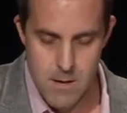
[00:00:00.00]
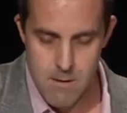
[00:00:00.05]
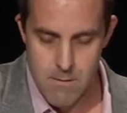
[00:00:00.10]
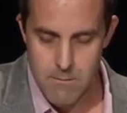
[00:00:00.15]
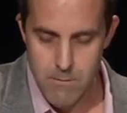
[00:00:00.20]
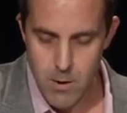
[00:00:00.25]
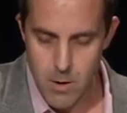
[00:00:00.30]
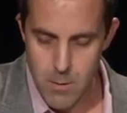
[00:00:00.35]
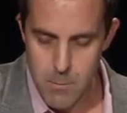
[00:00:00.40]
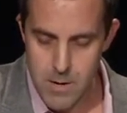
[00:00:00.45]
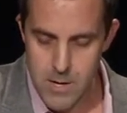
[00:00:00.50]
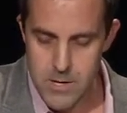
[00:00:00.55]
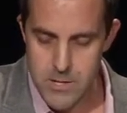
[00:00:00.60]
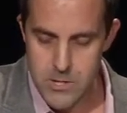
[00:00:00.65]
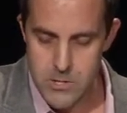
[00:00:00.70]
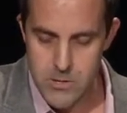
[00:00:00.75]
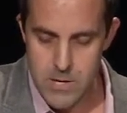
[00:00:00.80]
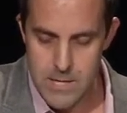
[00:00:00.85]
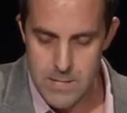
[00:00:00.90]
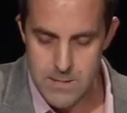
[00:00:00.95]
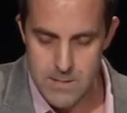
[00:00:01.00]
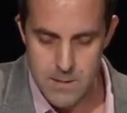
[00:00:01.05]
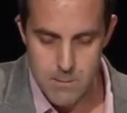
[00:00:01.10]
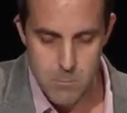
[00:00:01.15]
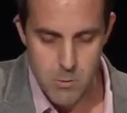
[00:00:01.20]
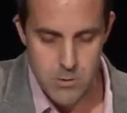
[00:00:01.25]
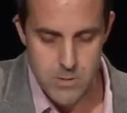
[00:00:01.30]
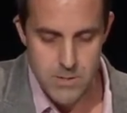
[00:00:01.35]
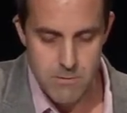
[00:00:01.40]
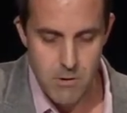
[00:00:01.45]
far better dressed than
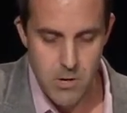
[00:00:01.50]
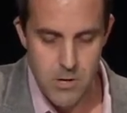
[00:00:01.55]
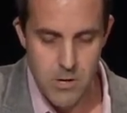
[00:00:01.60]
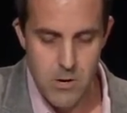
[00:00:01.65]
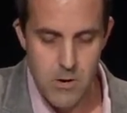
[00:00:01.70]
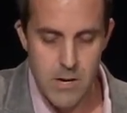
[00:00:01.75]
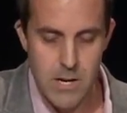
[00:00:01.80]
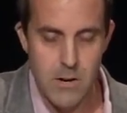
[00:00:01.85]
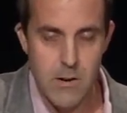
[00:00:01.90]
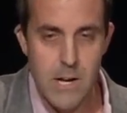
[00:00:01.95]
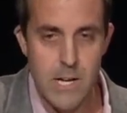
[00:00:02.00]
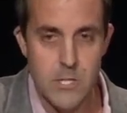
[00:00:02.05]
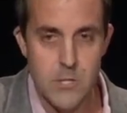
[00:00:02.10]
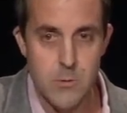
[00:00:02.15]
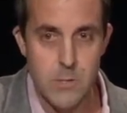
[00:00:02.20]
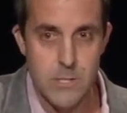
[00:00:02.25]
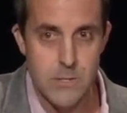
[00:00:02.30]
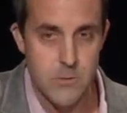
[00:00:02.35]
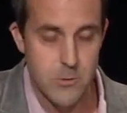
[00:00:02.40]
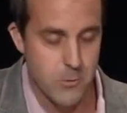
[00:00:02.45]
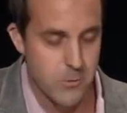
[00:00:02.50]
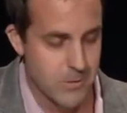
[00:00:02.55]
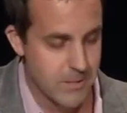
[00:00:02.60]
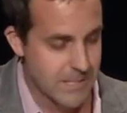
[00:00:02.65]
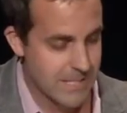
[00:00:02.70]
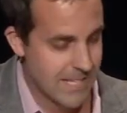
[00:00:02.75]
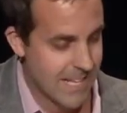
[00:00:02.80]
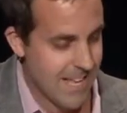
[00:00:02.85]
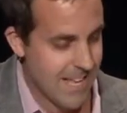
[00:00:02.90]
most of our current graduate students